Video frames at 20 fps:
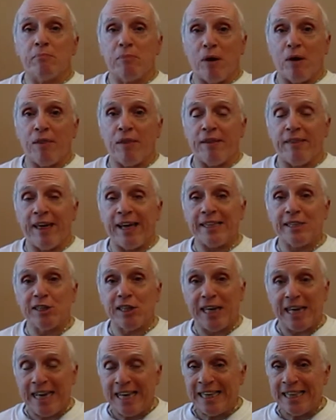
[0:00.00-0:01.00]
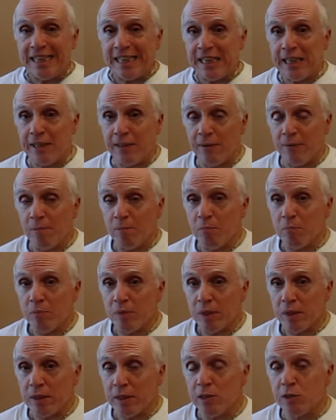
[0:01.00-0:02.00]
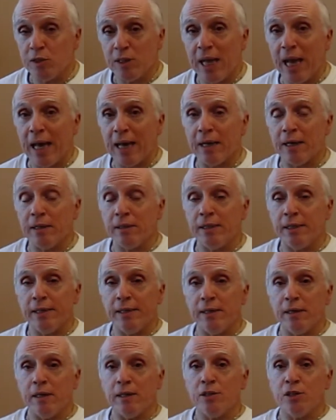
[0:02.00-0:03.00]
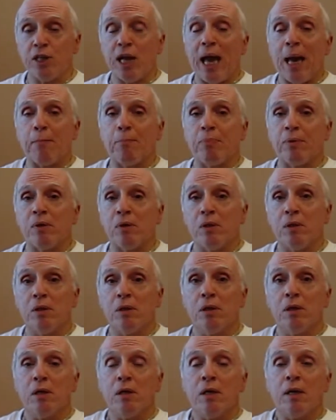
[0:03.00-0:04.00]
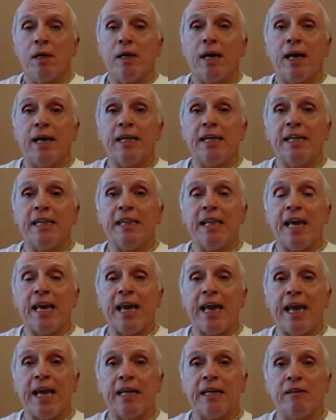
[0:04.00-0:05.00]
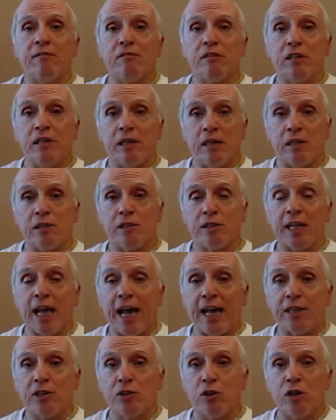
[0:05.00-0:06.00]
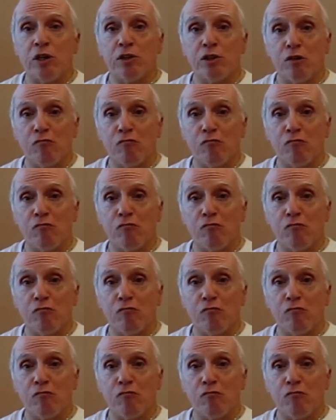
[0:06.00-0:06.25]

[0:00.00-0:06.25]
Mother that's in this chapel. And in the hand of the statue is